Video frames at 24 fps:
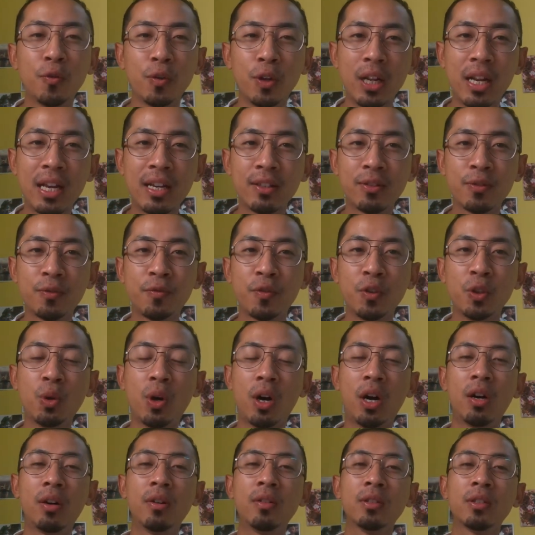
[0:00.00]
less
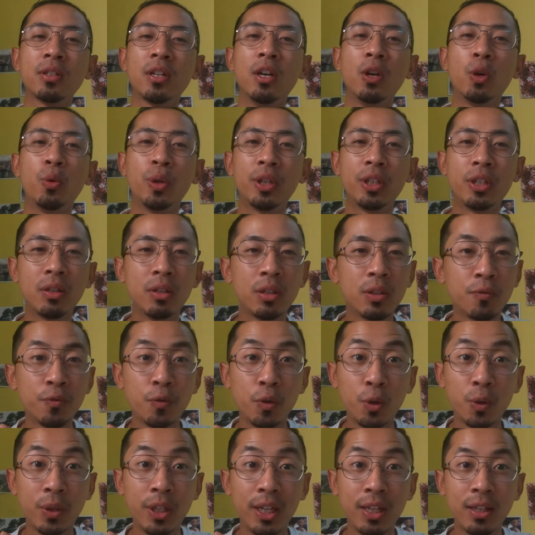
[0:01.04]
few hours, when there is
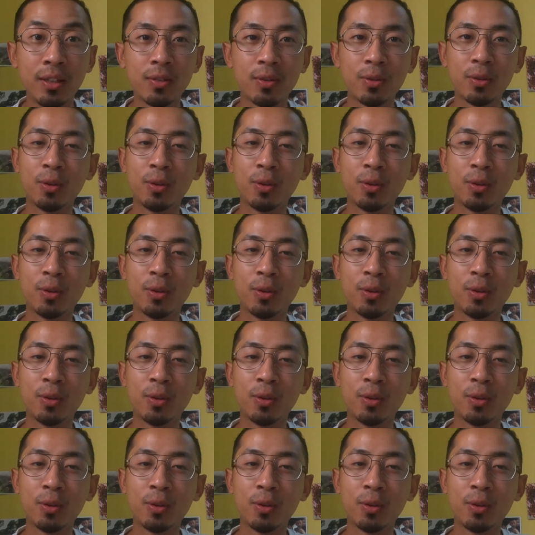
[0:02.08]
few days.